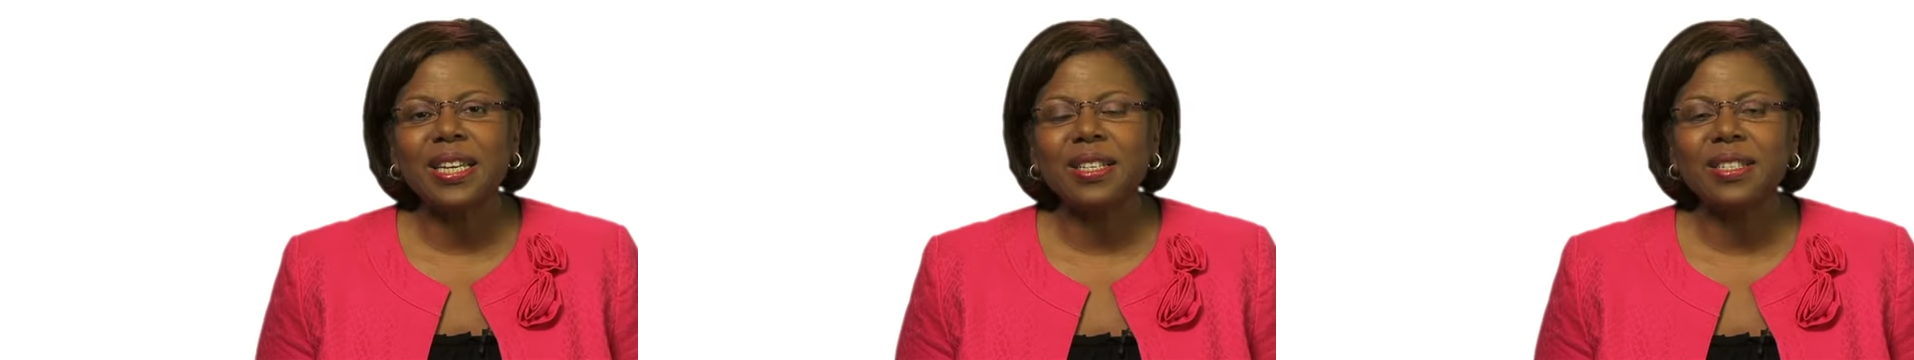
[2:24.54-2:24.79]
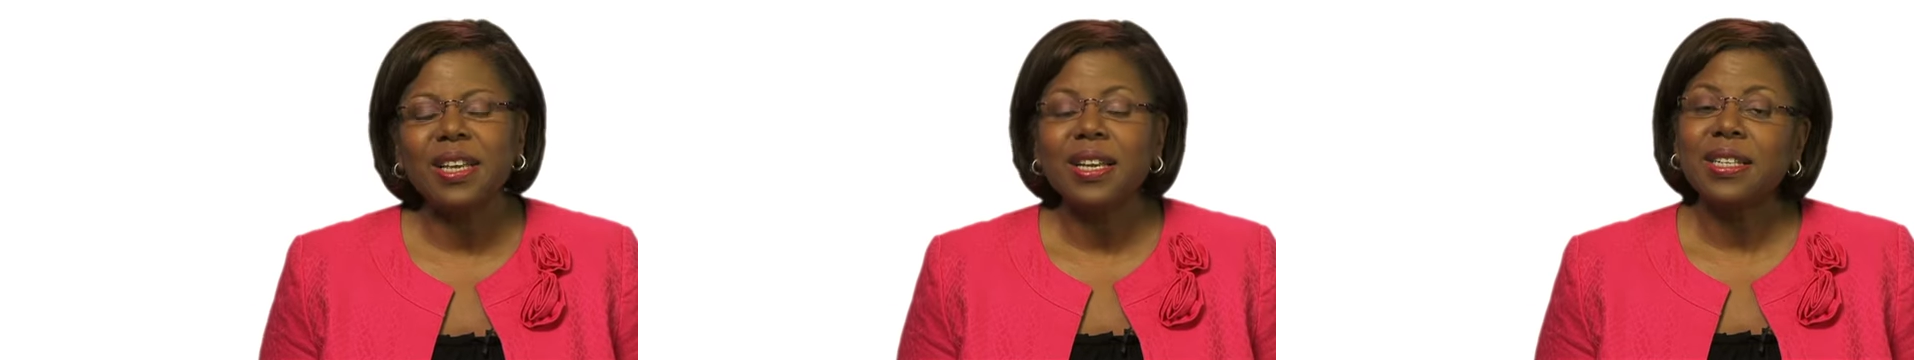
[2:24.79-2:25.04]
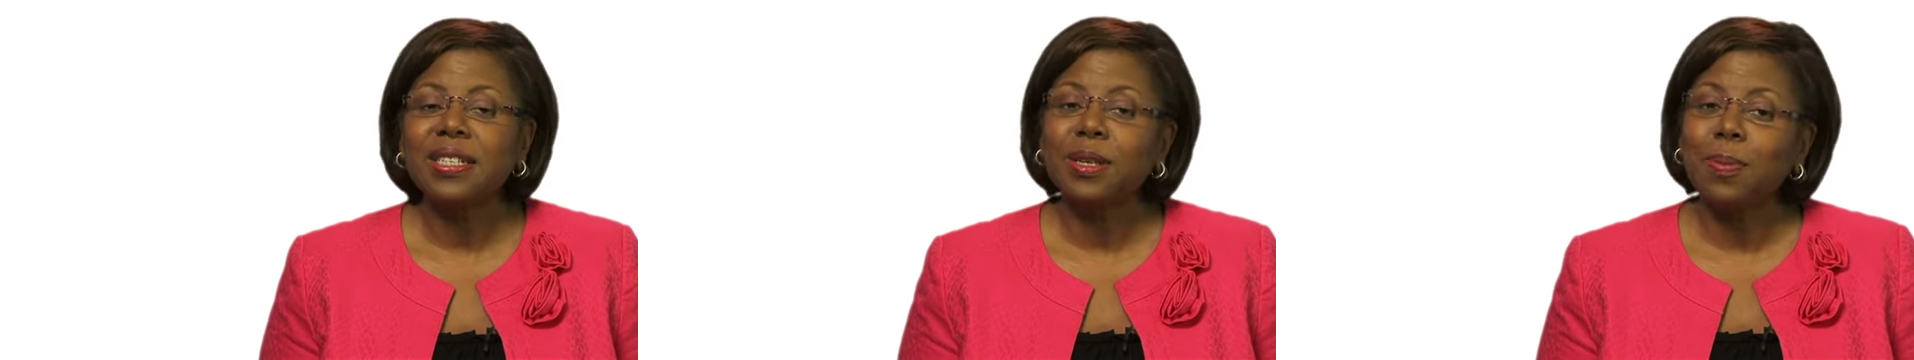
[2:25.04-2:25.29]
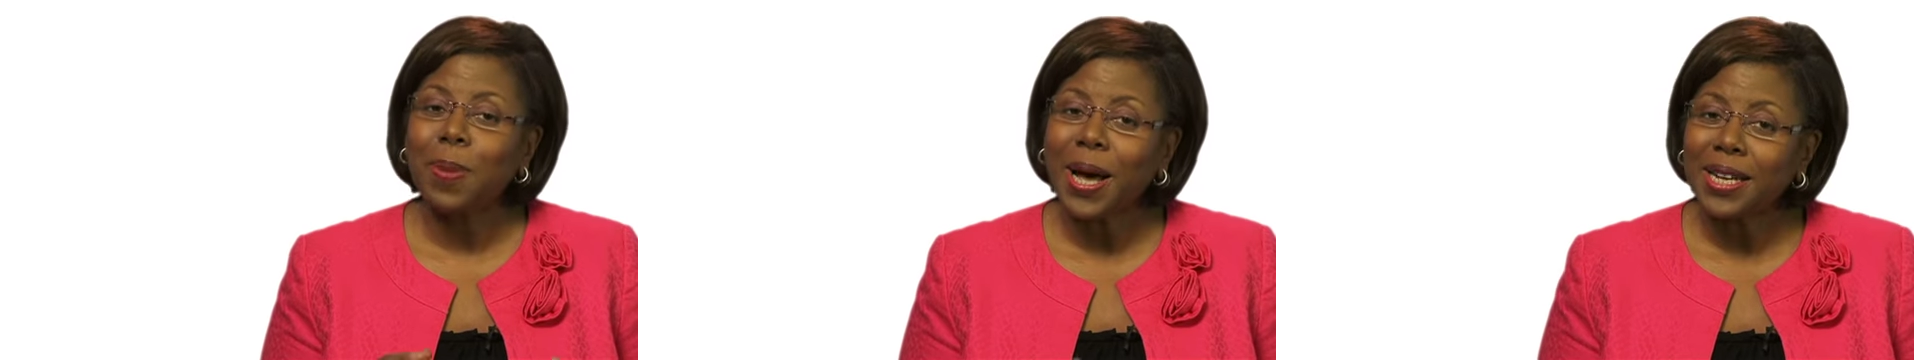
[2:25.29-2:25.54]
is
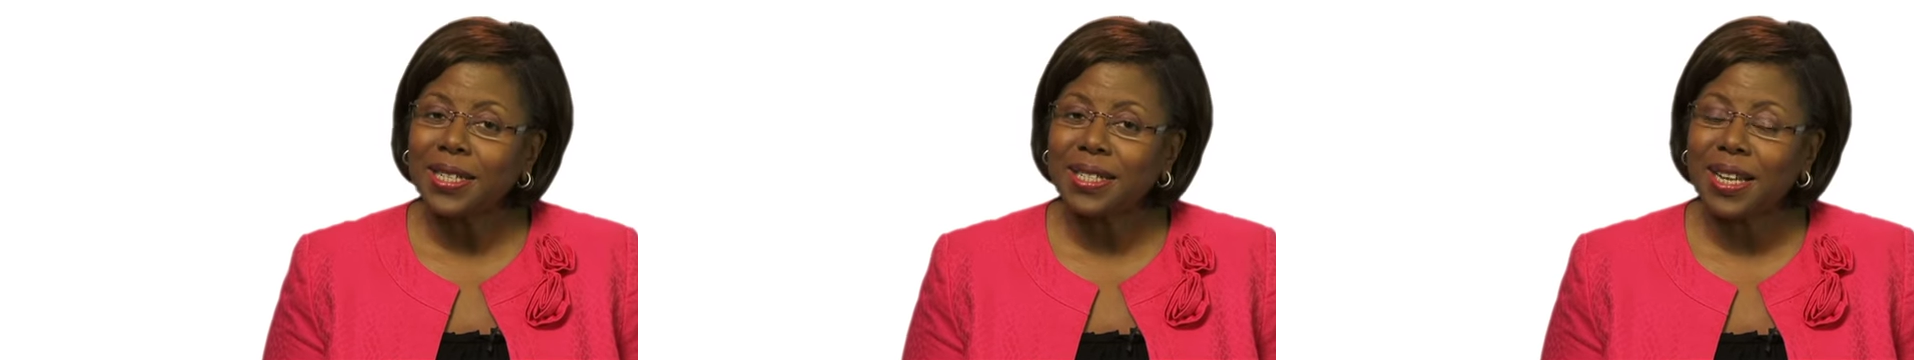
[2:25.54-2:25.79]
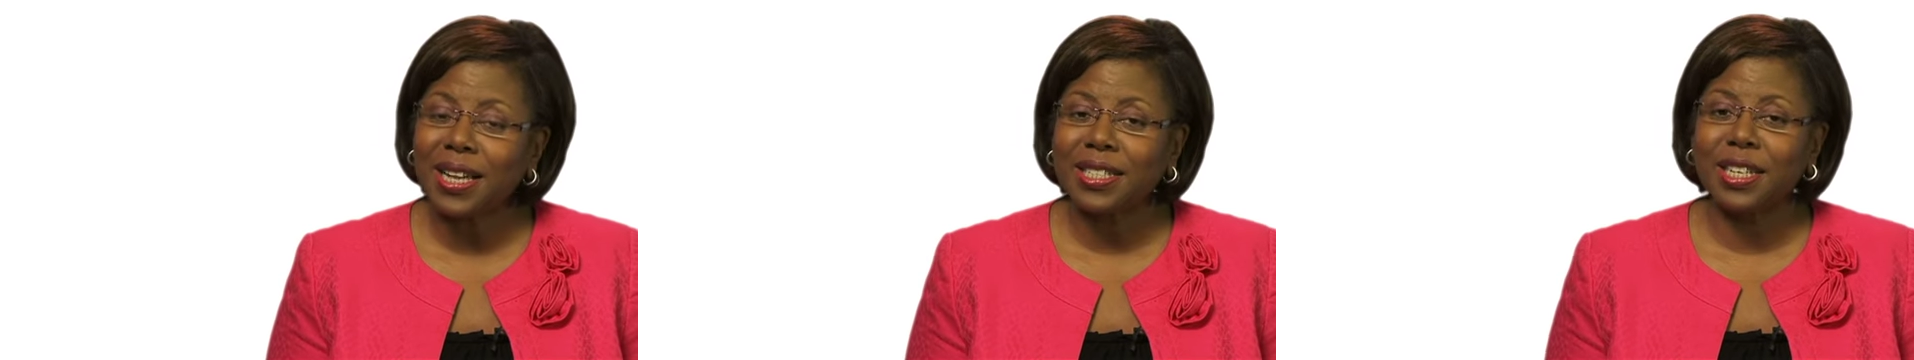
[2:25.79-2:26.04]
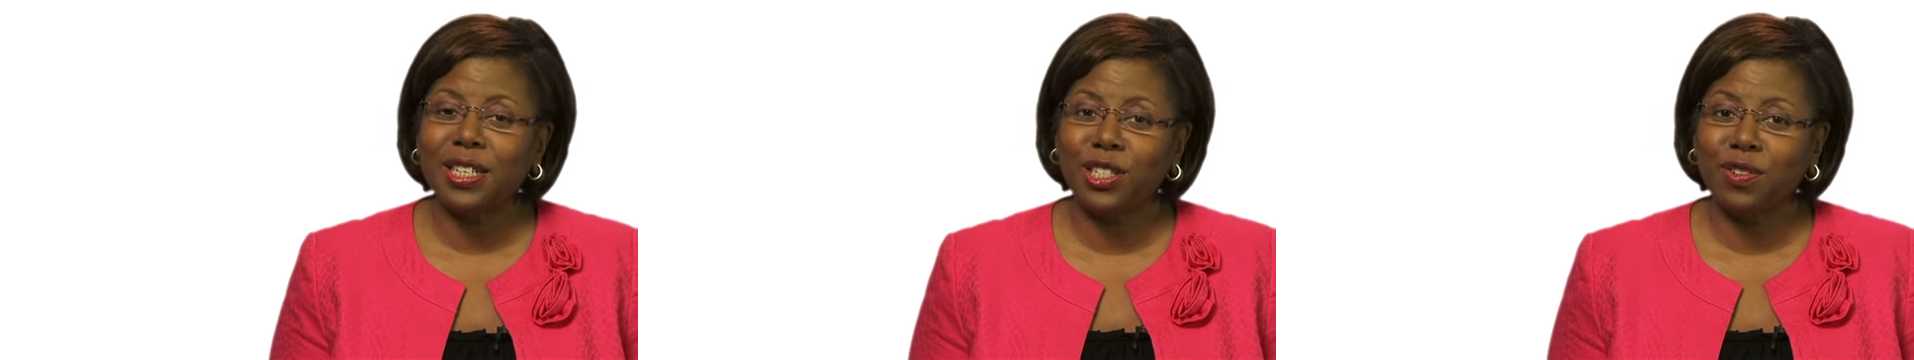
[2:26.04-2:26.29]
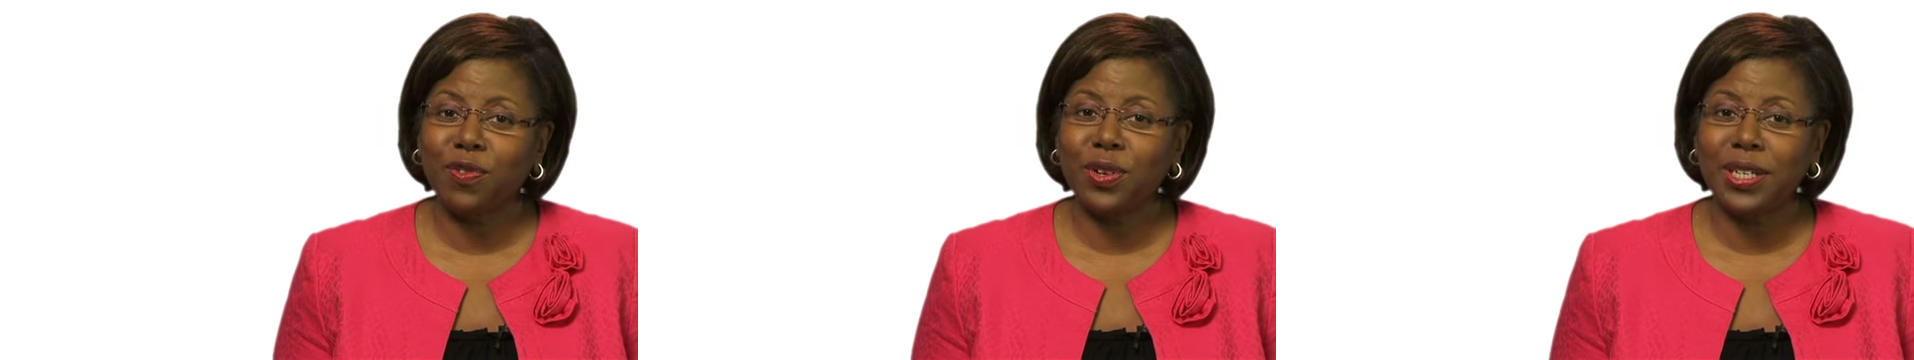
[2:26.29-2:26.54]
to buy stocks at
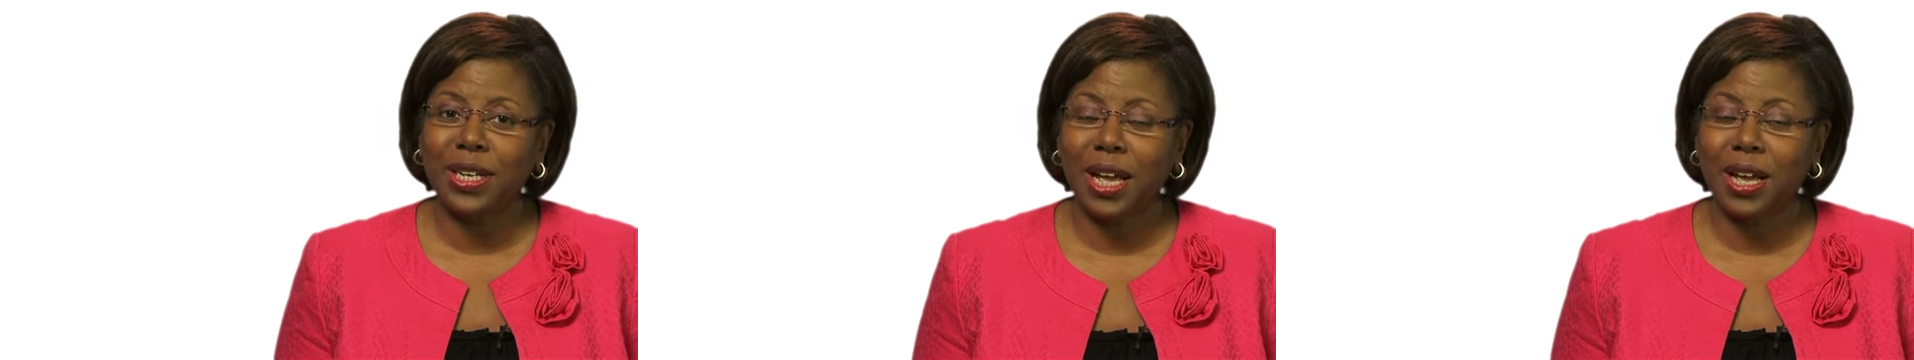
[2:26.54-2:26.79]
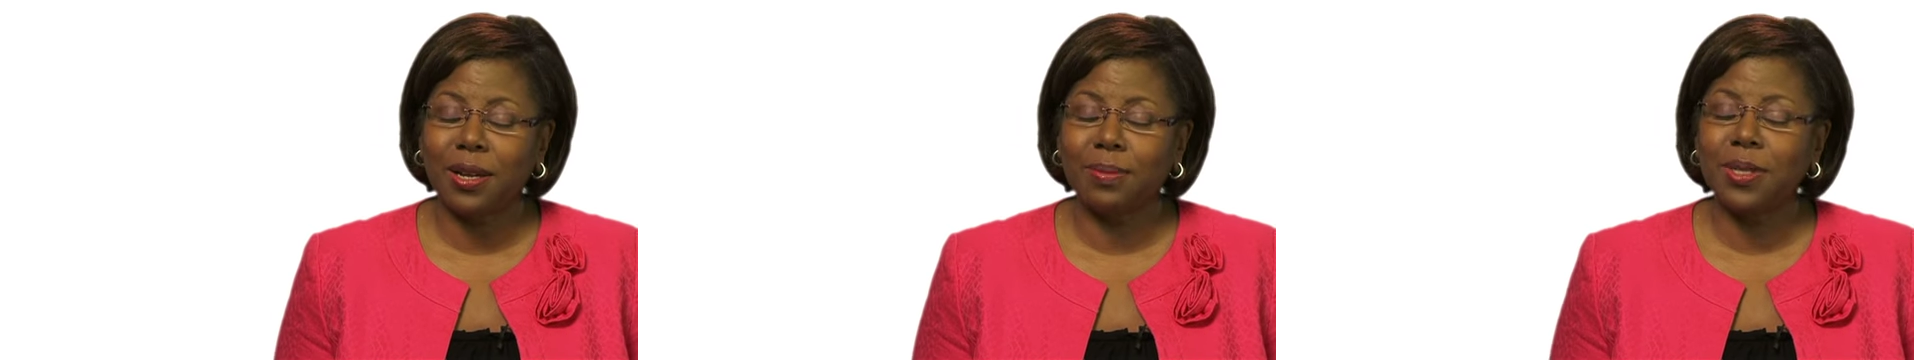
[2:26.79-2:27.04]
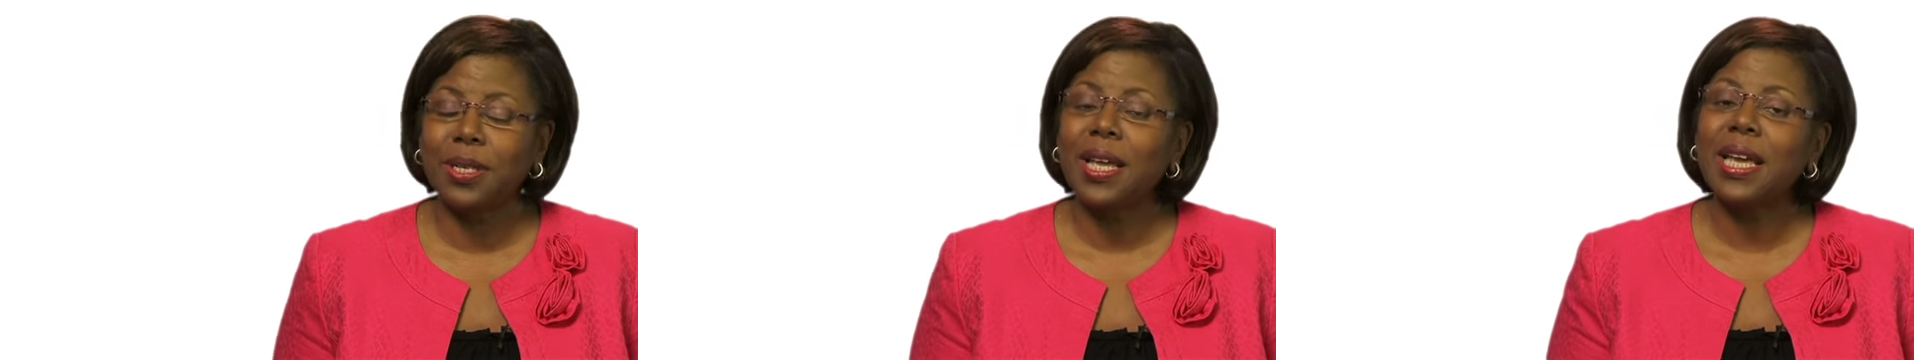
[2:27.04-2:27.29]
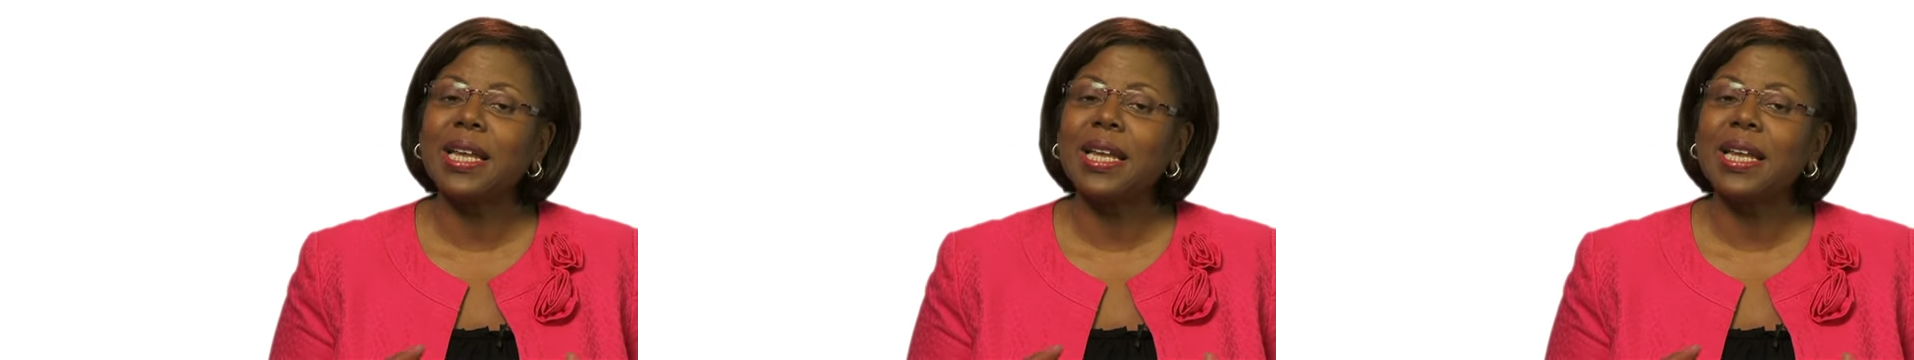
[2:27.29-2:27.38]
different times